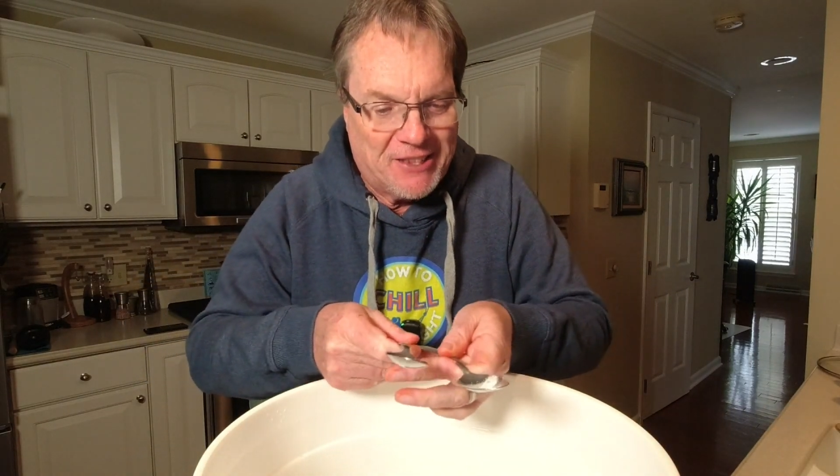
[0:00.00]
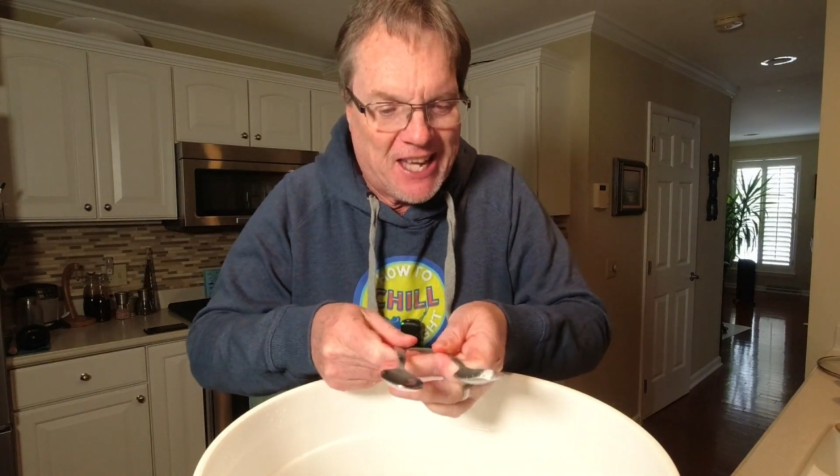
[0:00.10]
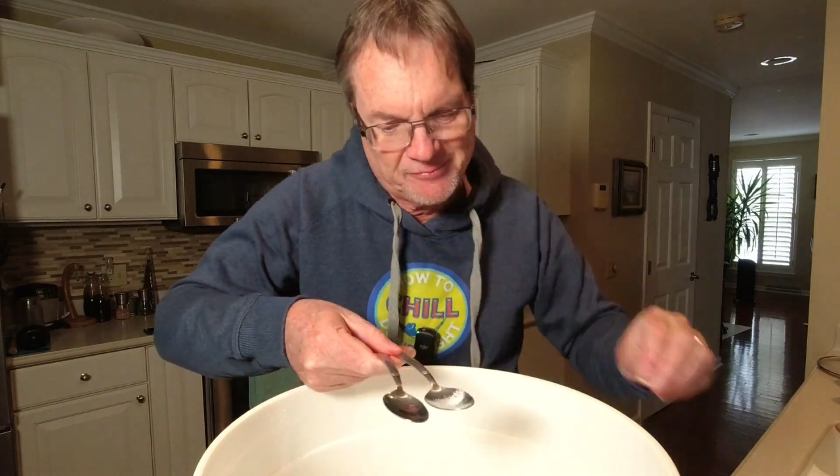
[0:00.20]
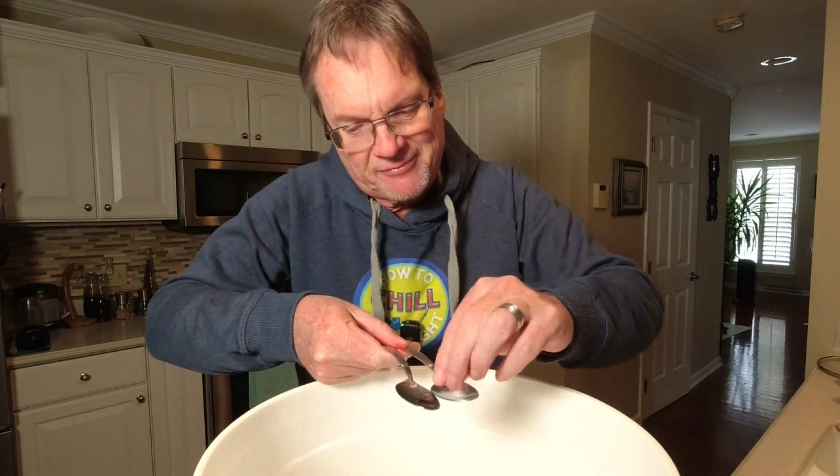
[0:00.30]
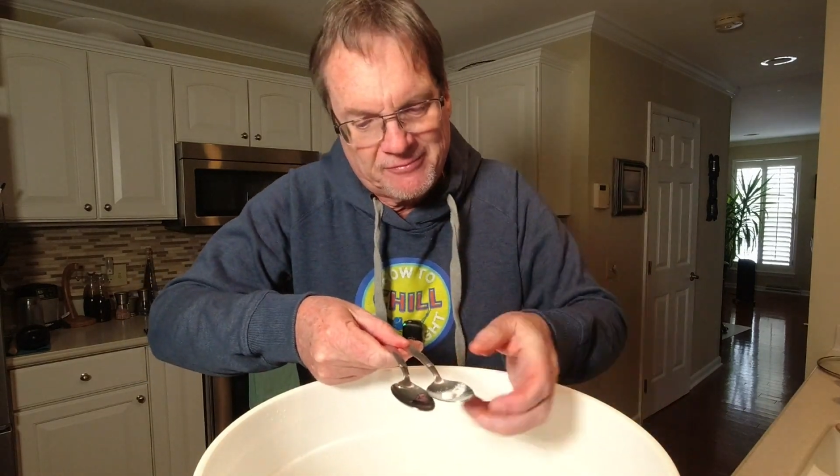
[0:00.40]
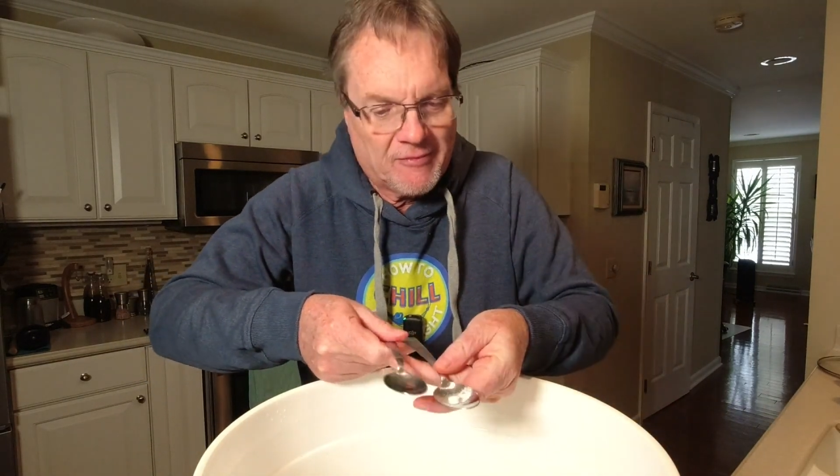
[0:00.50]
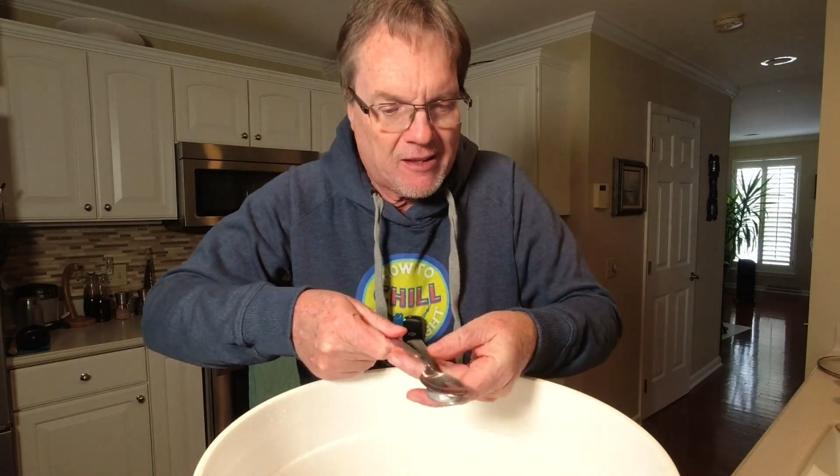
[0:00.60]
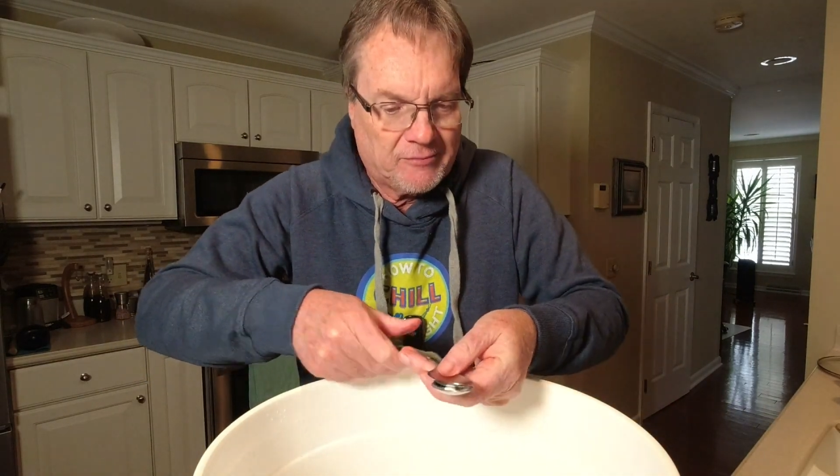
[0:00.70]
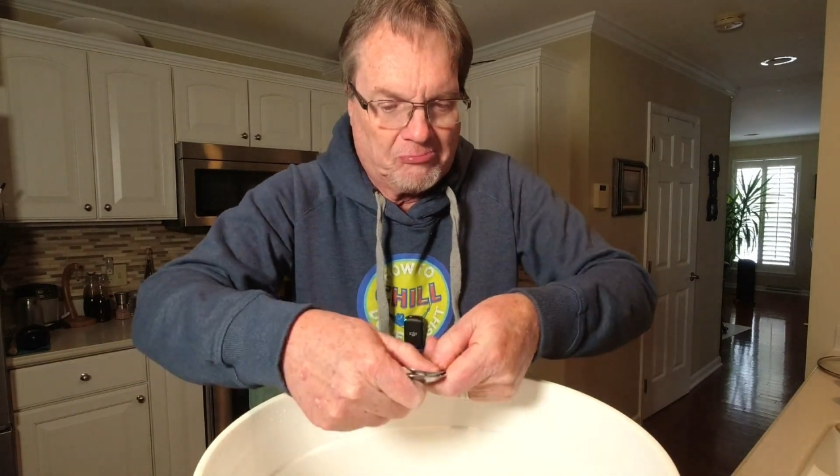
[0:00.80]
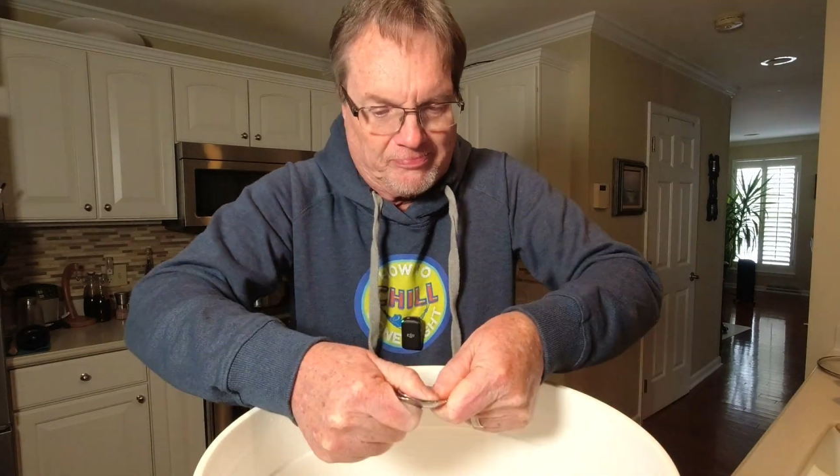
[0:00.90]
Camden
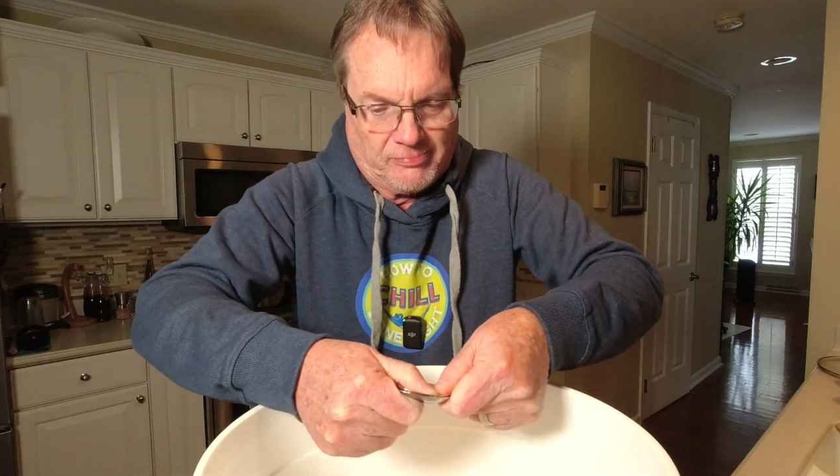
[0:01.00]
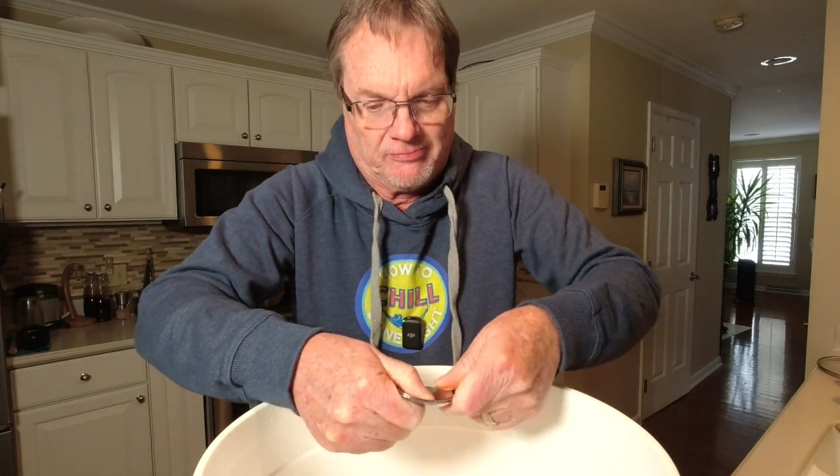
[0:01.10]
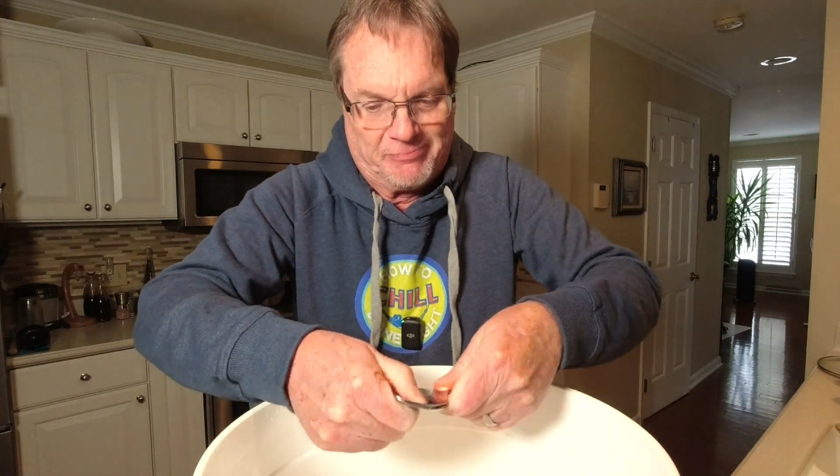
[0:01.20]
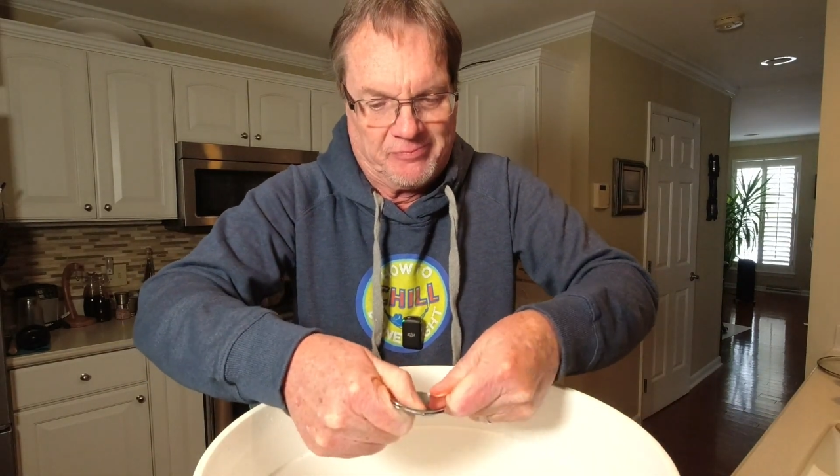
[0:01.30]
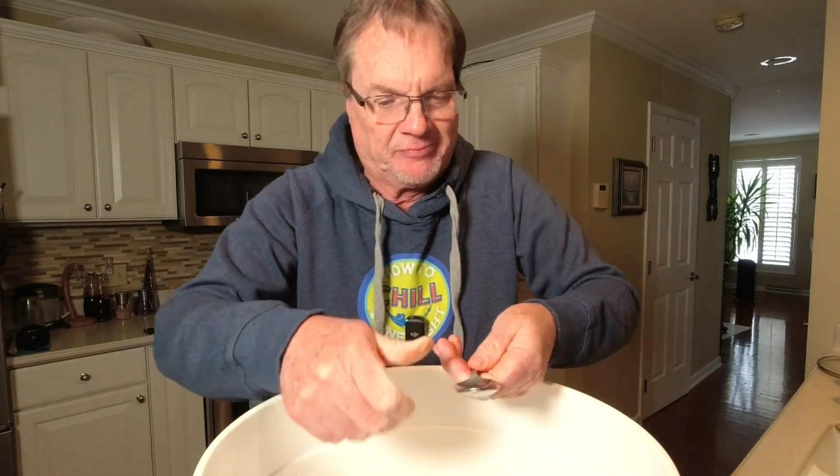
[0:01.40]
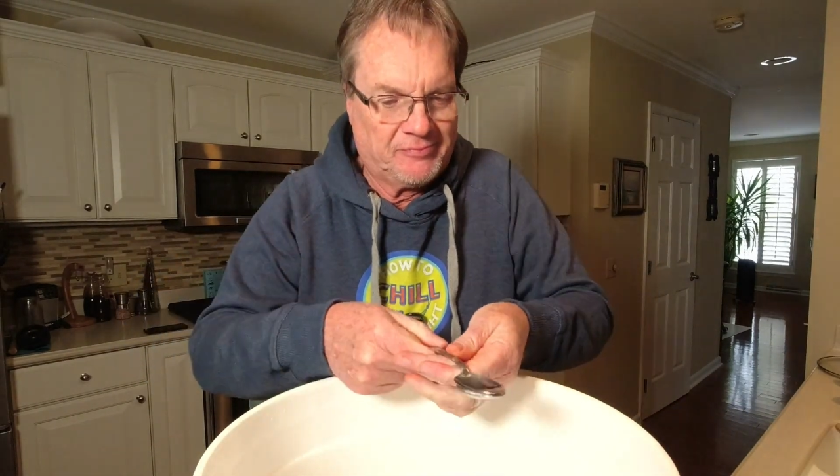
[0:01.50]
tablets.